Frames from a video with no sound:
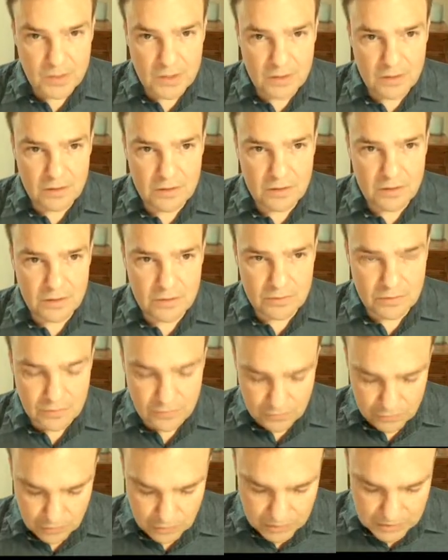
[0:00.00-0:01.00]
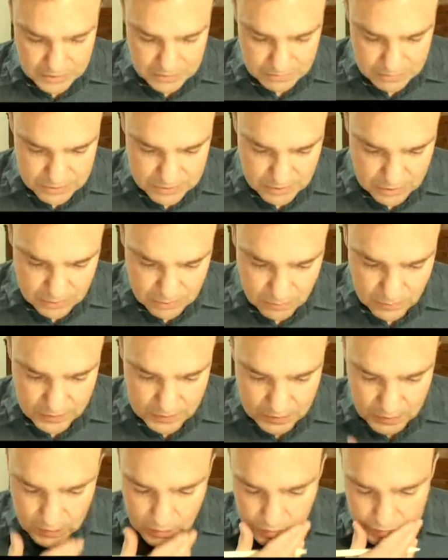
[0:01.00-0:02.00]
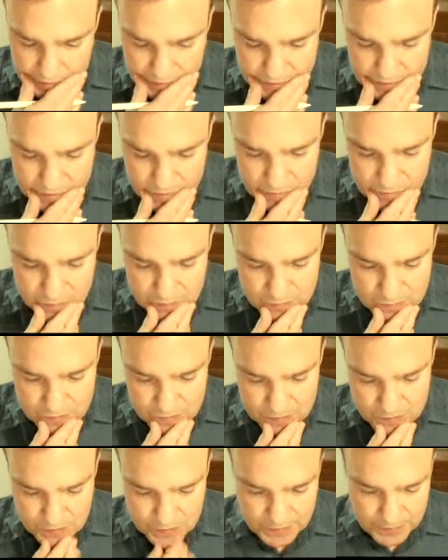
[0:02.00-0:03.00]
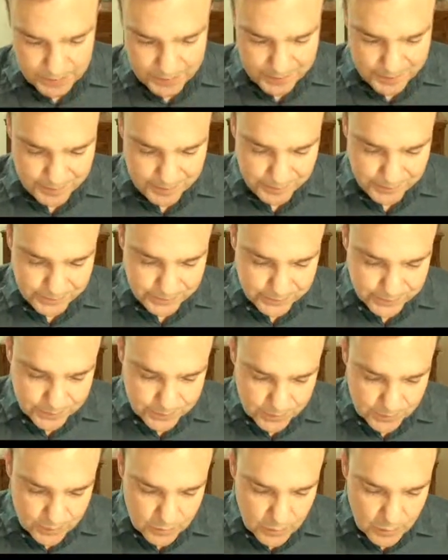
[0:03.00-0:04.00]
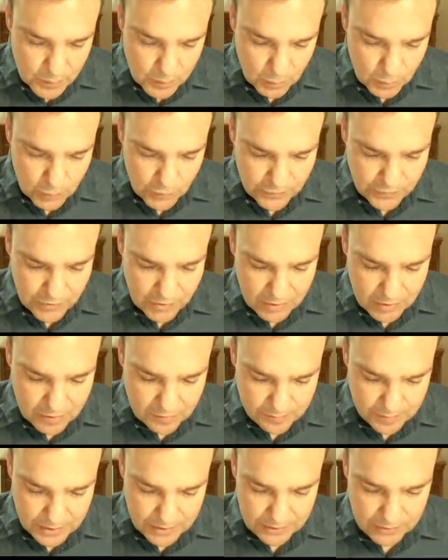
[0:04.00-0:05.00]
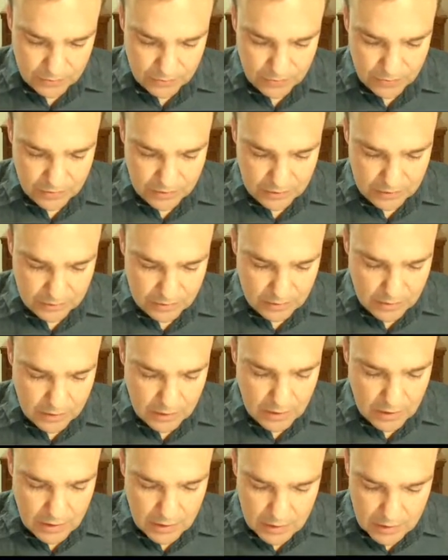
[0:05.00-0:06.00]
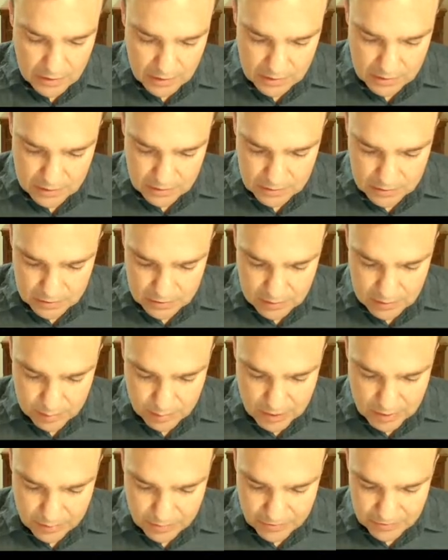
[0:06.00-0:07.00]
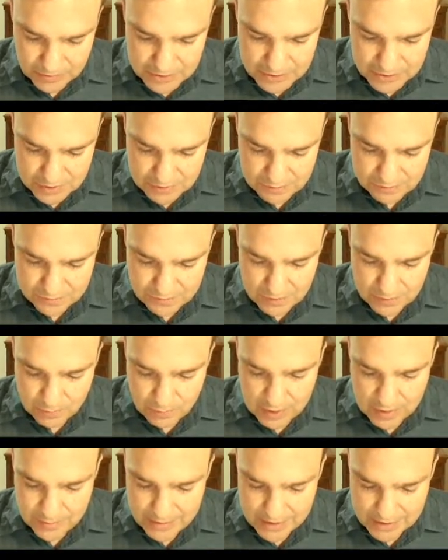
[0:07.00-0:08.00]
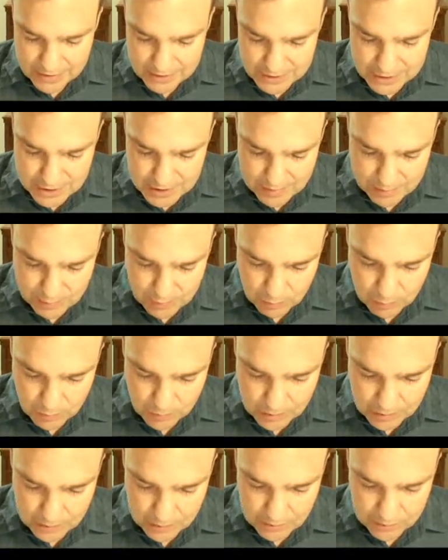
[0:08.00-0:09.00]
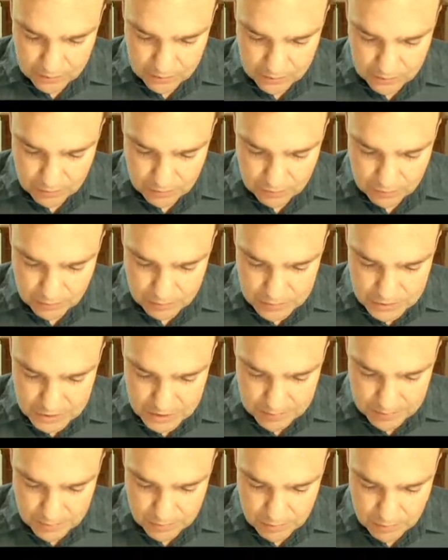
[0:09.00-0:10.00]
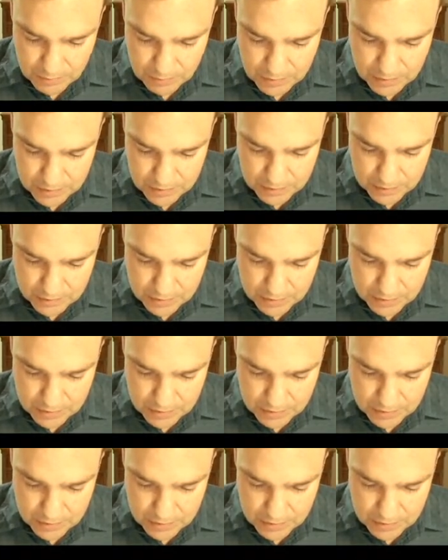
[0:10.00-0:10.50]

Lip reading: And so as a result, we can go ahead and use, we'll start off by using a proposition from way back in chapter 1. So from chapter 1,